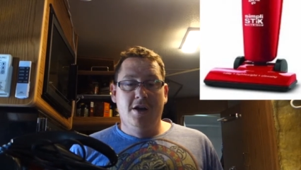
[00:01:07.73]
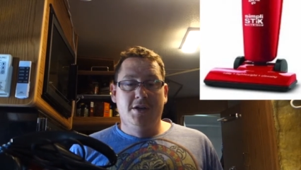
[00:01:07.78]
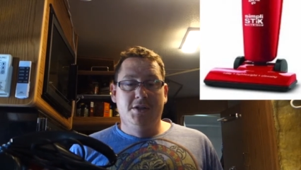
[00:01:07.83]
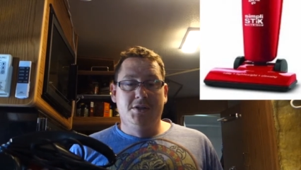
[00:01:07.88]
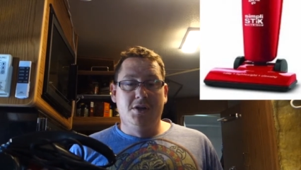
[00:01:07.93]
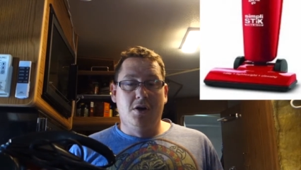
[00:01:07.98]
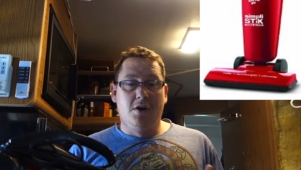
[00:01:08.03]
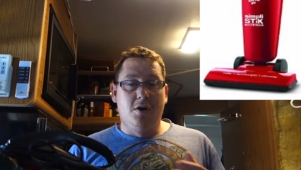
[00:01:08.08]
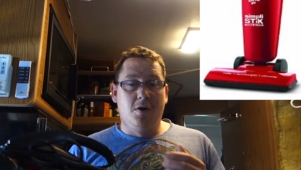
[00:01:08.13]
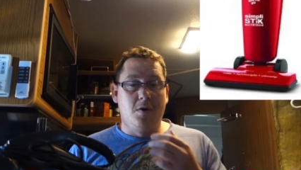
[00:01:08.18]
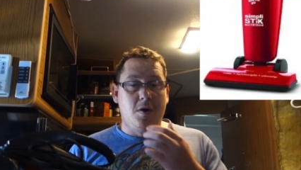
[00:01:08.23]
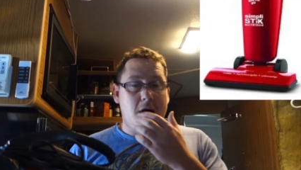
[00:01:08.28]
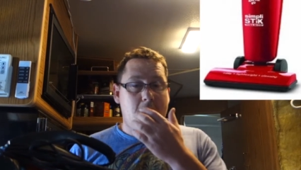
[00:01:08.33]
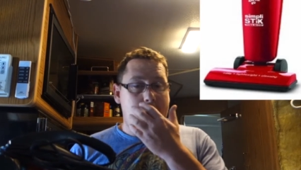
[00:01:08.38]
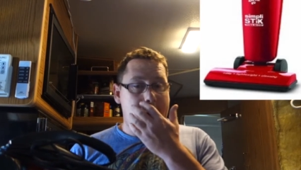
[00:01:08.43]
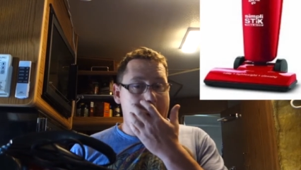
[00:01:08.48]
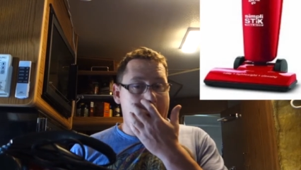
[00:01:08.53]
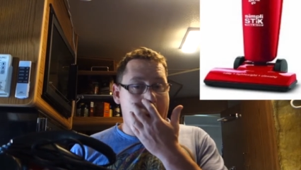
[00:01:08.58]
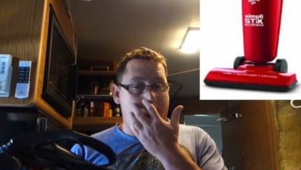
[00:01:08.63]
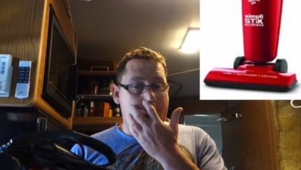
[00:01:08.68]
So
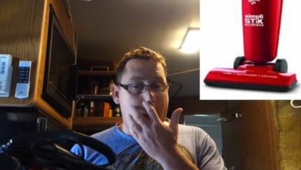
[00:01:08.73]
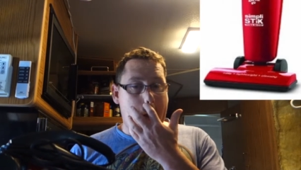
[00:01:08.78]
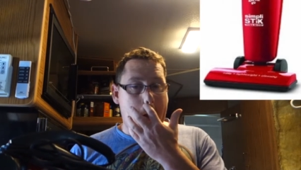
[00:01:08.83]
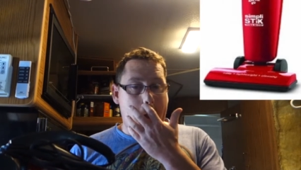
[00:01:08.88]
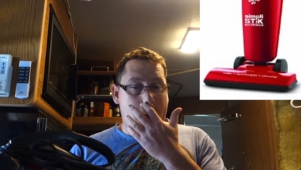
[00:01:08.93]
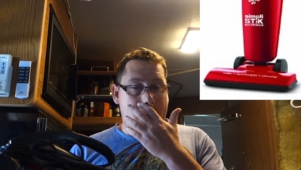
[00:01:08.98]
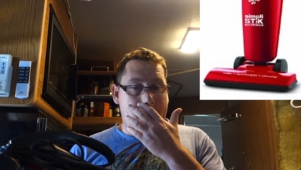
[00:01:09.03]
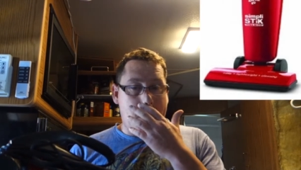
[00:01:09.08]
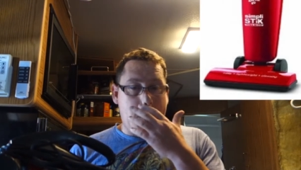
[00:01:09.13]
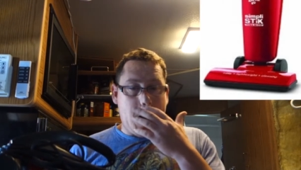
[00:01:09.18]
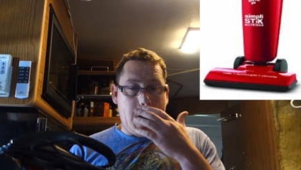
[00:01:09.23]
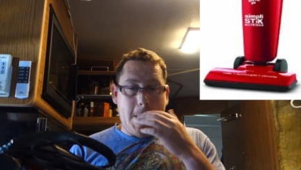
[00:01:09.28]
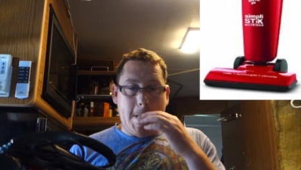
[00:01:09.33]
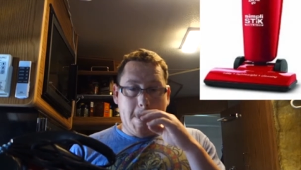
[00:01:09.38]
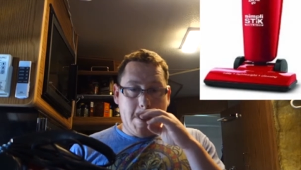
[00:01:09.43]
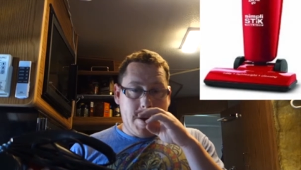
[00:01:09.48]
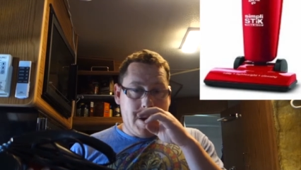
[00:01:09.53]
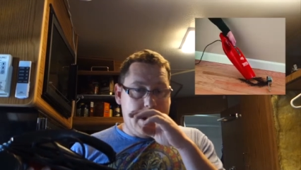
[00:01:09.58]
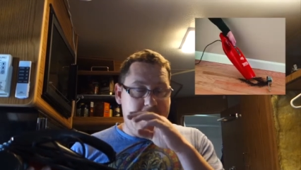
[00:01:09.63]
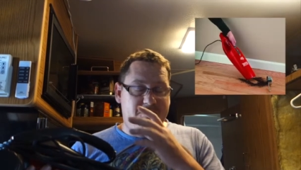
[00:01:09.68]
uh,
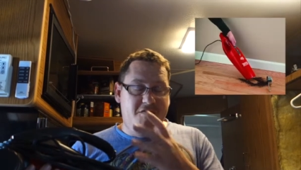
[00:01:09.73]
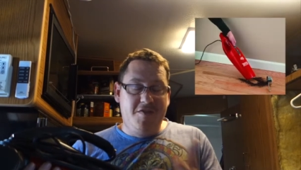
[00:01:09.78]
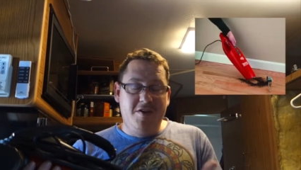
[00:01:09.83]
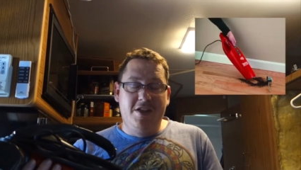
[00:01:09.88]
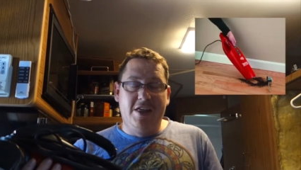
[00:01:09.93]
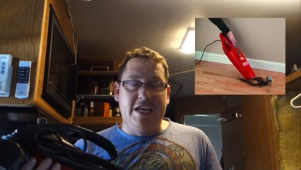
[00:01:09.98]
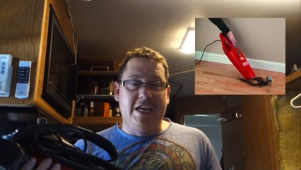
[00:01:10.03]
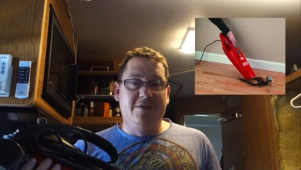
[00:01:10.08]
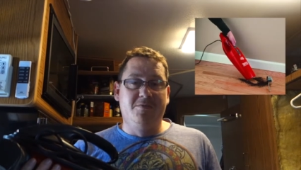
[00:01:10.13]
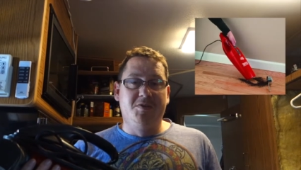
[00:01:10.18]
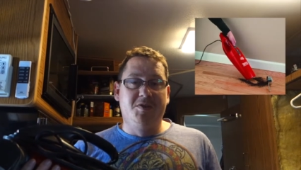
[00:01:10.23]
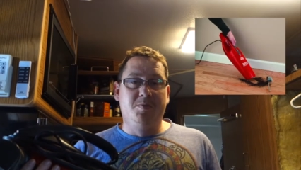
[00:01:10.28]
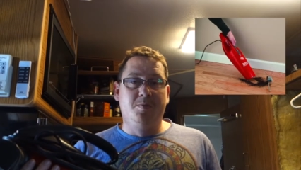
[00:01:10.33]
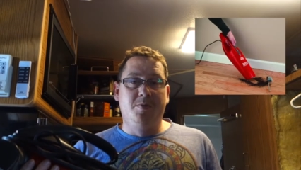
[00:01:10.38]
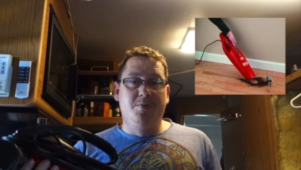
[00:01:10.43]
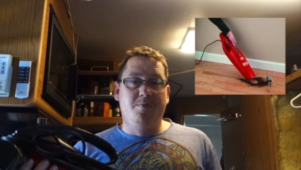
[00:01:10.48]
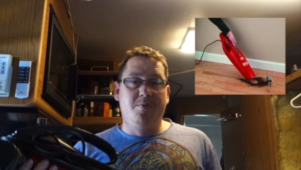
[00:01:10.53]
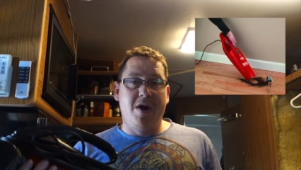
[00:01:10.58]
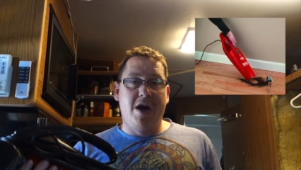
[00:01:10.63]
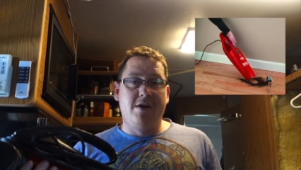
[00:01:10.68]
I feel like it was
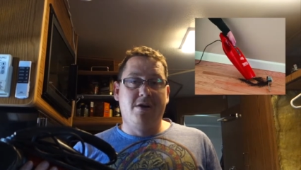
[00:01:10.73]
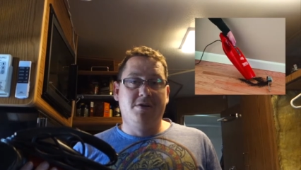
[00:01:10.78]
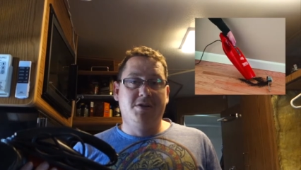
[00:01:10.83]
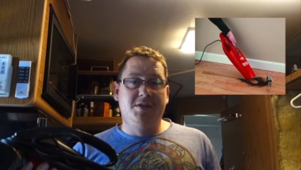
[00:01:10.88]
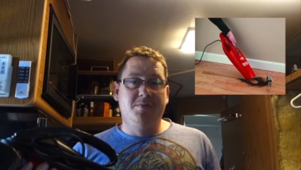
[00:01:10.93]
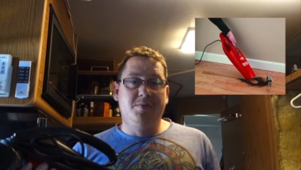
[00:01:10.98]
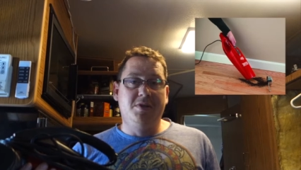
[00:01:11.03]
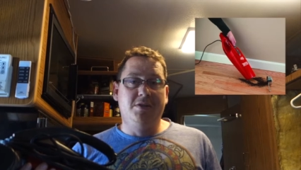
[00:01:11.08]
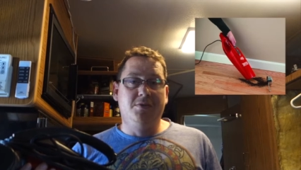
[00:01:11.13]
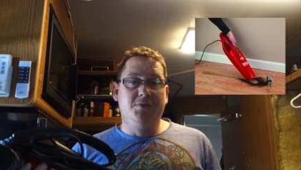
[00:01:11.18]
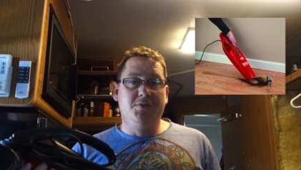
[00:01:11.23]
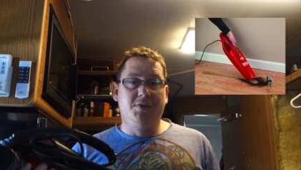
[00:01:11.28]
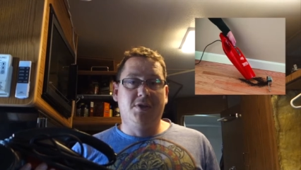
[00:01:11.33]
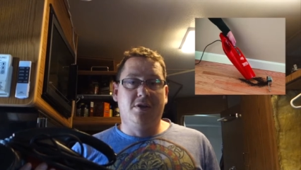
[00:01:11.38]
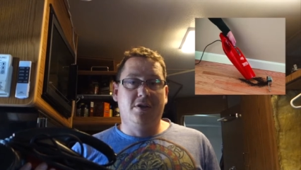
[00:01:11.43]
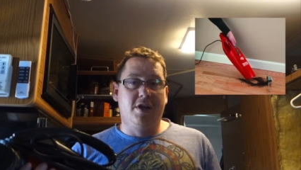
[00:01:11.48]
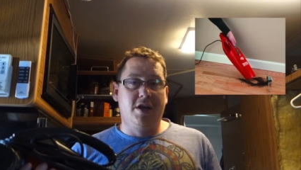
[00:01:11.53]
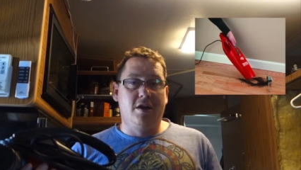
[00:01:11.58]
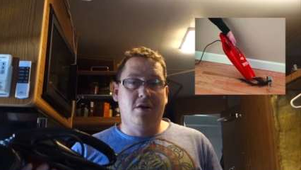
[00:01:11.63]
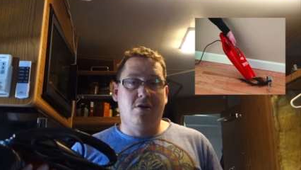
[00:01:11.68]
better to be used
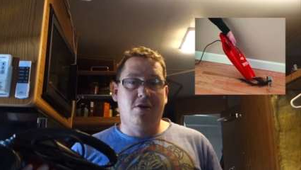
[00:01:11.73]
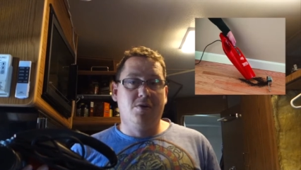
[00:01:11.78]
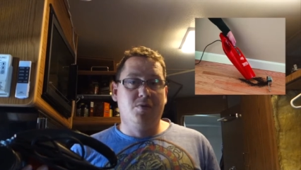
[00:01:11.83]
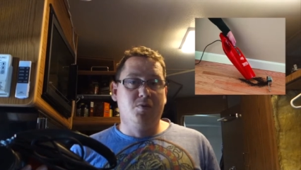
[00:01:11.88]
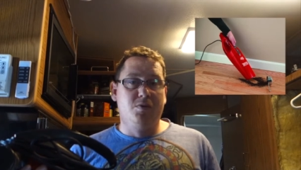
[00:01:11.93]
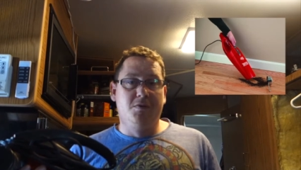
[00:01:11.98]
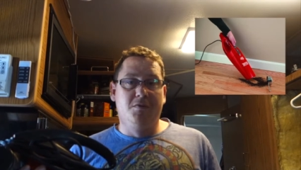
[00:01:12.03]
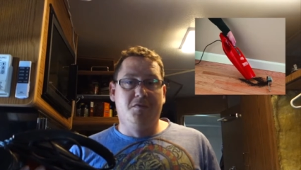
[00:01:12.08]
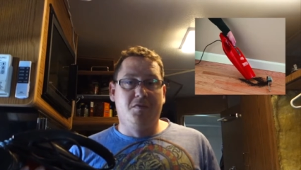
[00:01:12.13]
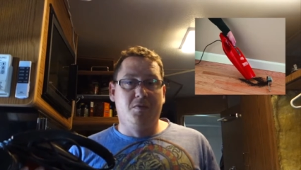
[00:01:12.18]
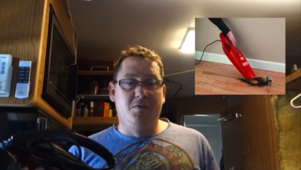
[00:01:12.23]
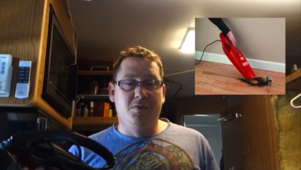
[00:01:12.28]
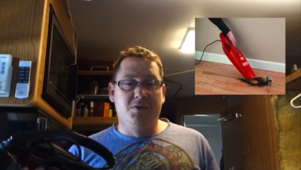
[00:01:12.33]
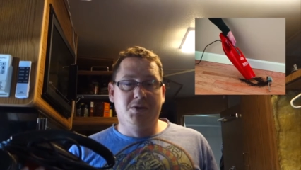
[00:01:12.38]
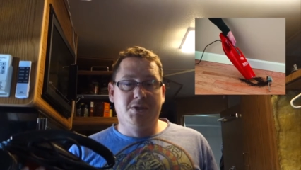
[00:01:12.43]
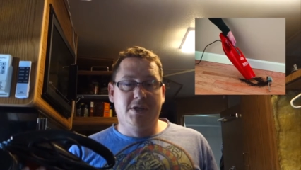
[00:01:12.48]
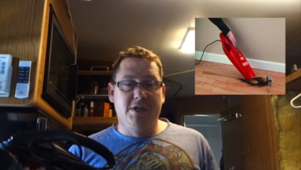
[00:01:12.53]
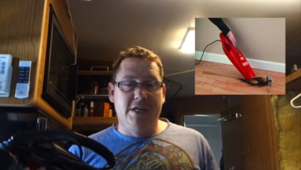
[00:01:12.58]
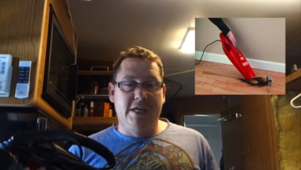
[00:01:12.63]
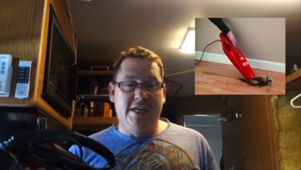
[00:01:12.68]
on like hardwood
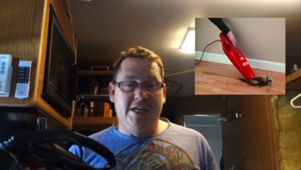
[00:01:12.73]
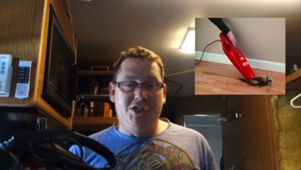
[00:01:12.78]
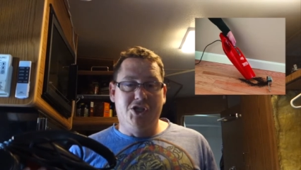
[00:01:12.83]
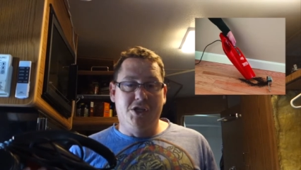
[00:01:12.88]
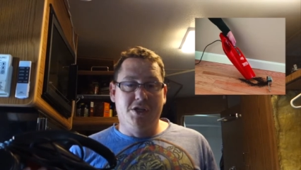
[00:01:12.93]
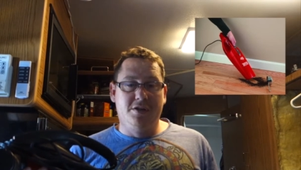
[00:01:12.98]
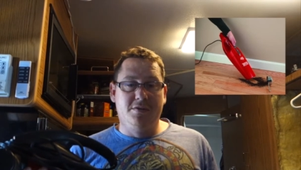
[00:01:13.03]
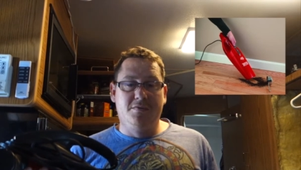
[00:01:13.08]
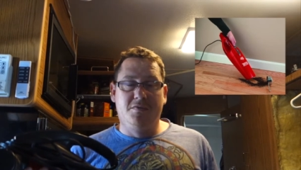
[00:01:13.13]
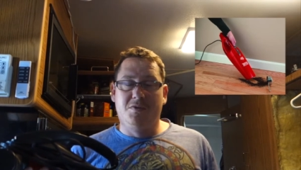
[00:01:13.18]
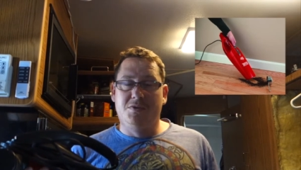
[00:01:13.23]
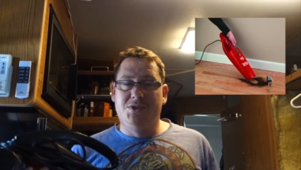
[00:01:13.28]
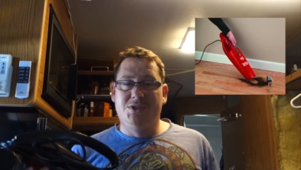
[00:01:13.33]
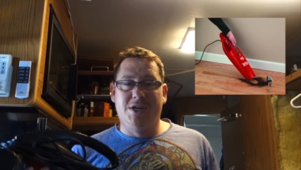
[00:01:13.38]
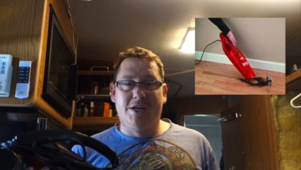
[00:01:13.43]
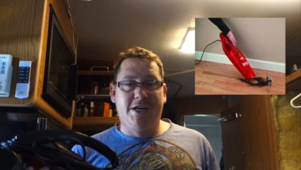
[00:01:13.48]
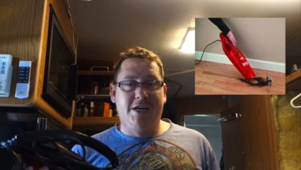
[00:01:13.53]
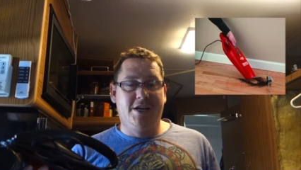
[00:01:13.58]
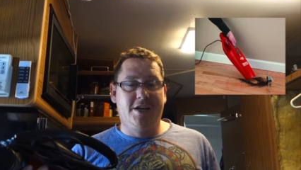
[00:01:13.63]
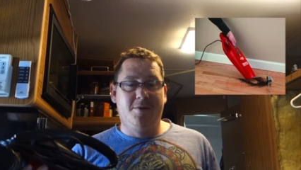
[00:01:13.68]
floors in a kitchen for
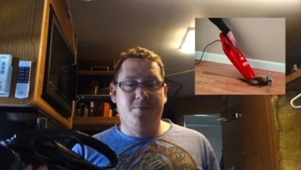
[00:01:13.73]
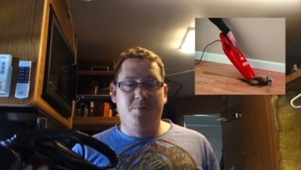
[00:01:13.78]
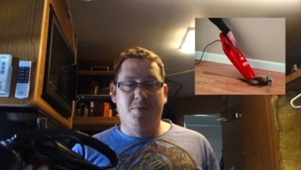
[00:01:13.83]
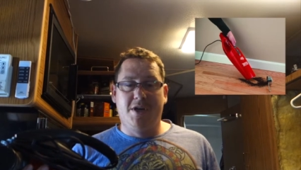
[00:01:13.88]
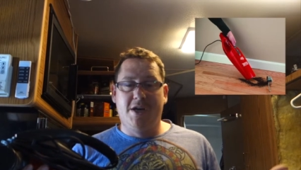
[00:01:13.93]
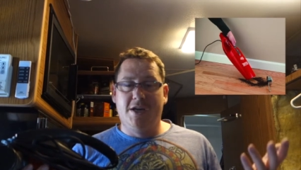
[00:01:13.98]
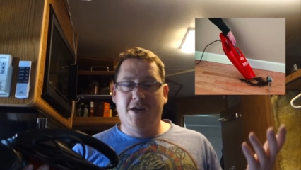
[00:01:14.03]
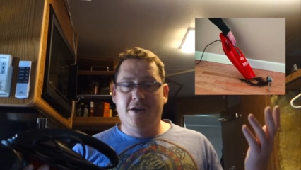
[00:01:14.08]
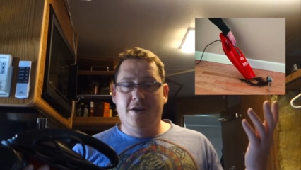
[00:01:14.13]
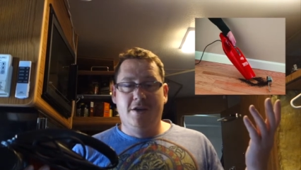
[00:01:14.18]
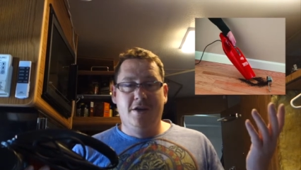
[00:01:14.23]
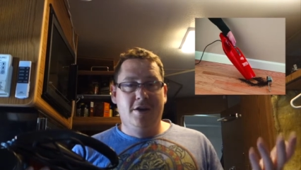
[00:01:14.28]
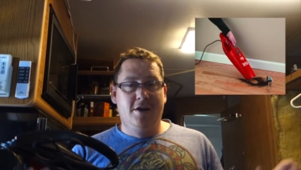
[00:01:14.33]
sucking up like